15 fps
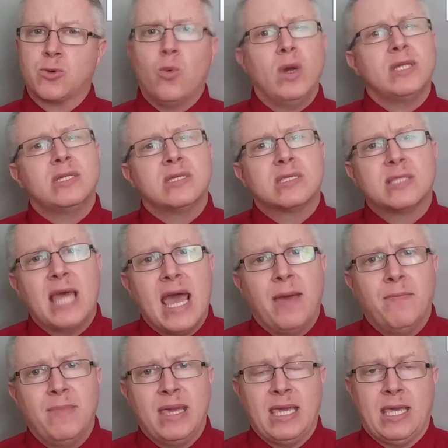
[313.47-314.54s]
what does that
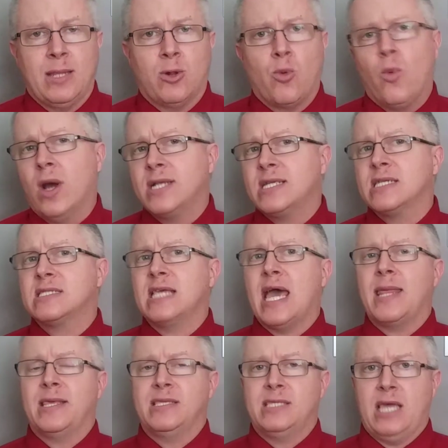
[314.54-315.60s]
mean, or what does that
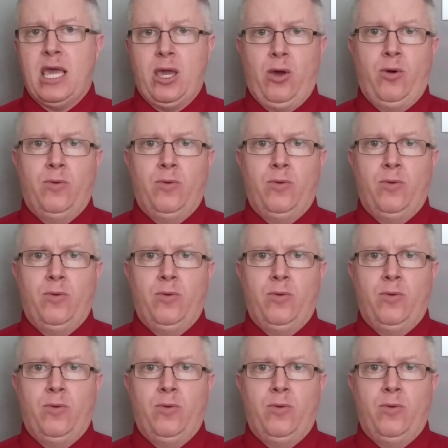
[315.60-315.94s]
entail?